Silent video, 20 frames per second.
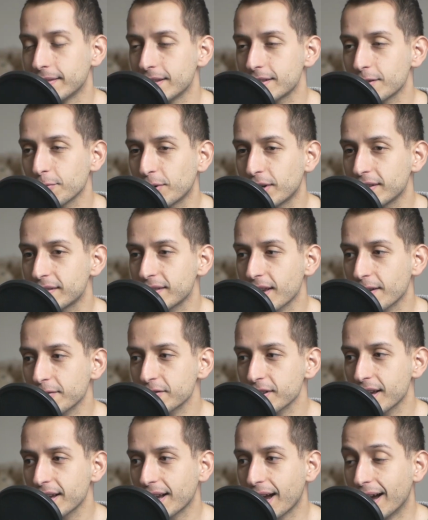this is what it sounds
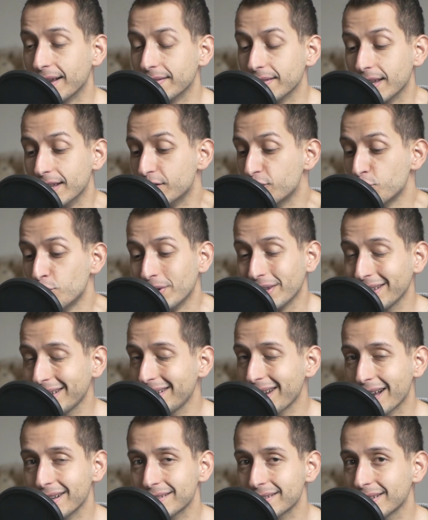like. It's really
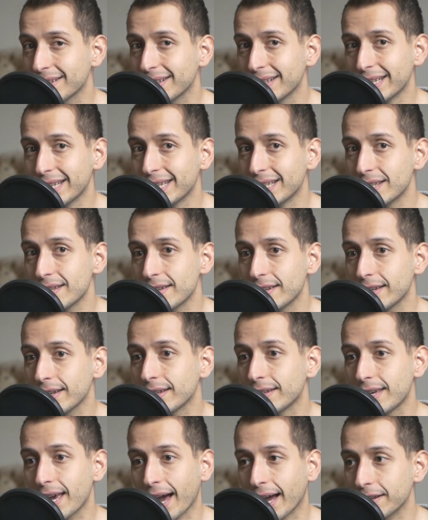nice and clean.
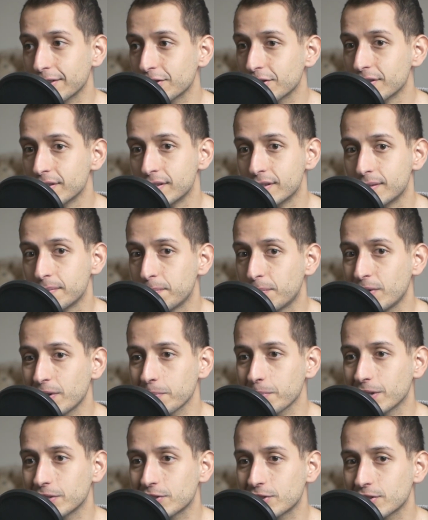It catches pretty
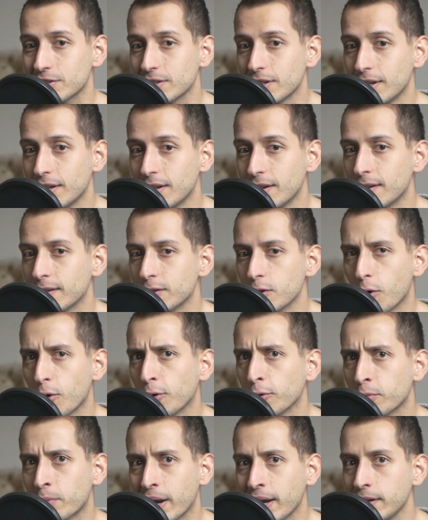much the
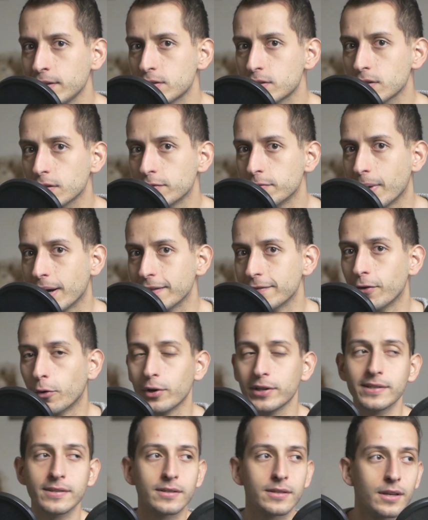whole range of my voice.